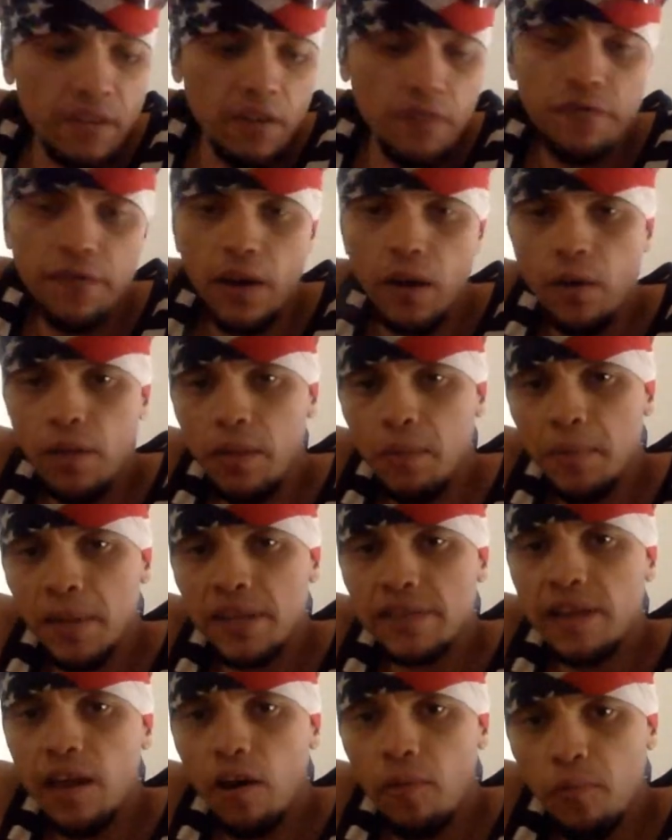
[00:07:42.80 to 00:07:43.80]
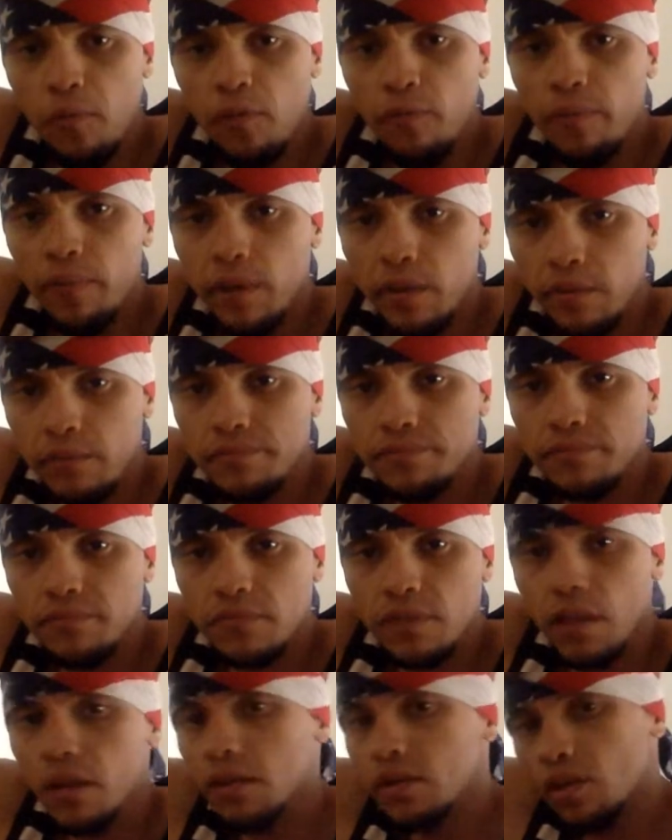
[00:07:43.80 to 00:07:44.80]
Follow the MGTOW movement.
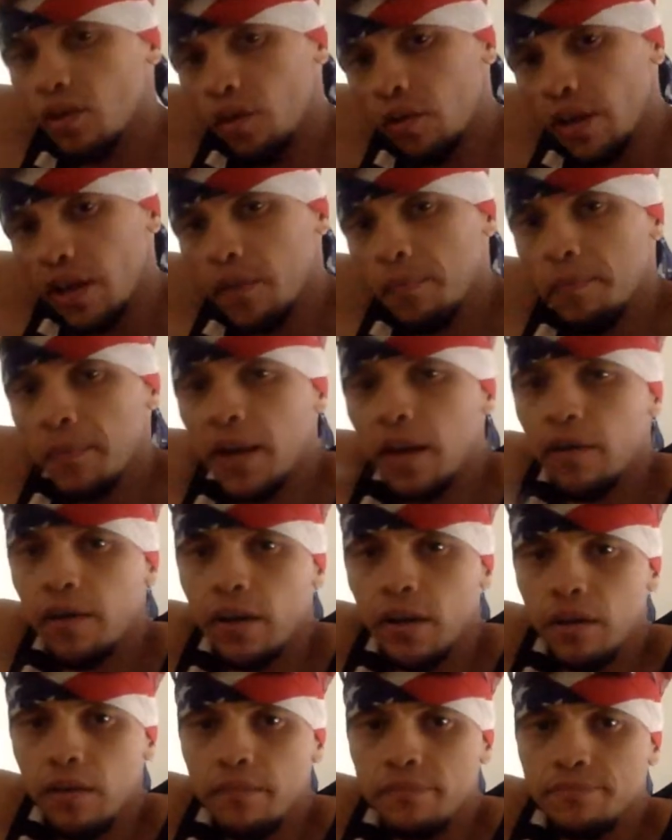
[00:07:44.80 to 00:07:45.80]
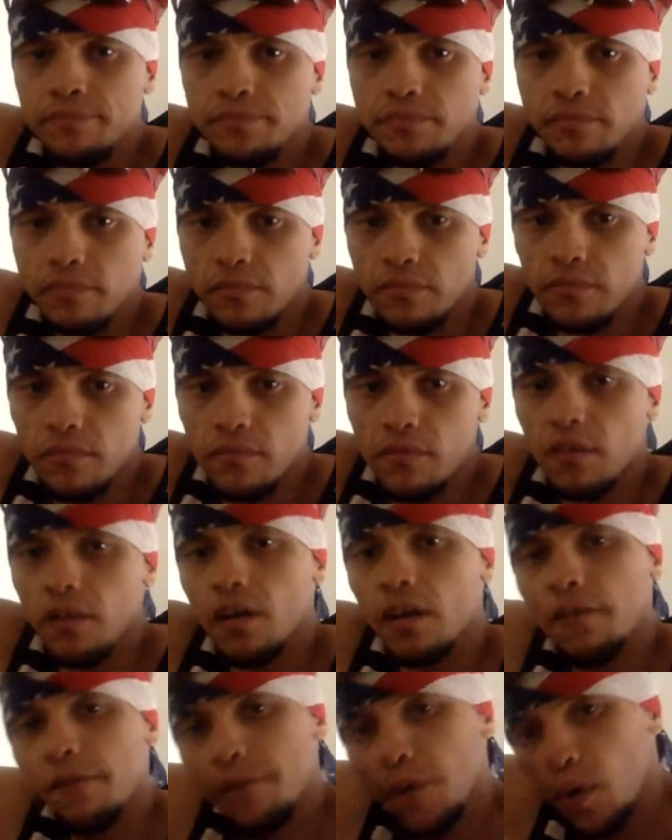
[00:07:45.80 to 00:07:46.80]
Don't get married.
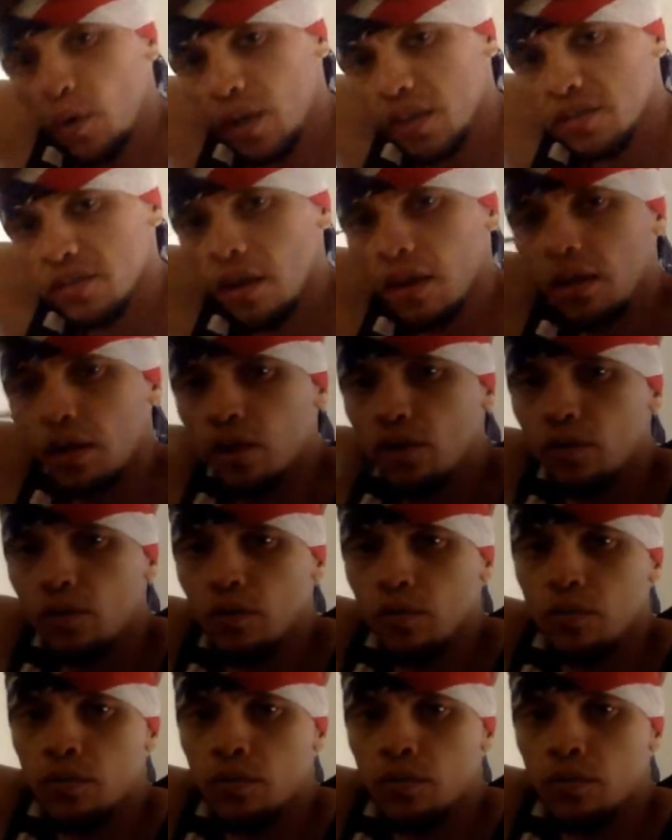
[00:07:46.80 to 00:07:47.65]
Focus on you.